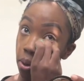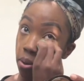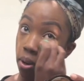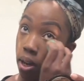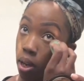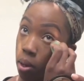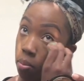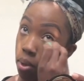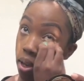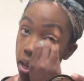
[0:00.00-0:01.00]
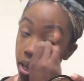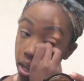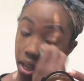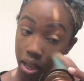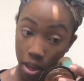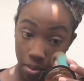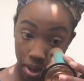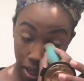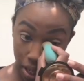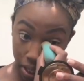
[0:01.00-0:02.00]
program and get
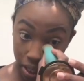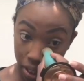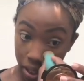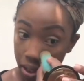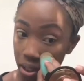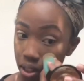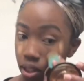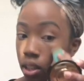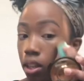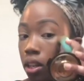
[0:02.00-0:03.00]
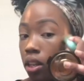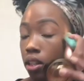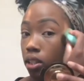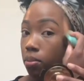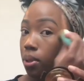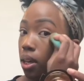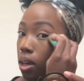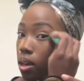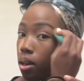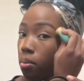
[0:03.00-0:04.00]
my license to
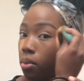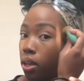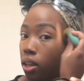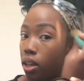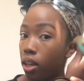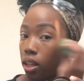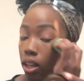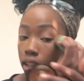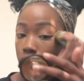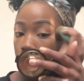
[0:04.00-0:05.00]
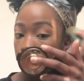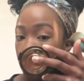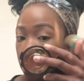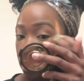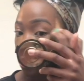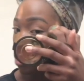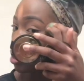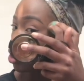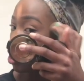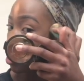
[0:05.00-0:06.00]
become a licensed
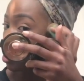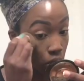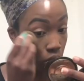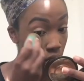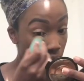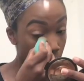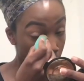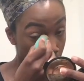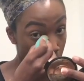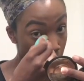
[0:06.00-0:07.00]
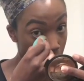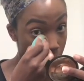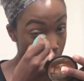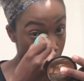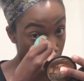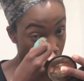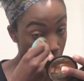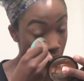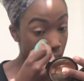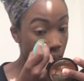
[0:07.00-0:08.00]
esthetician. As long as you have a plan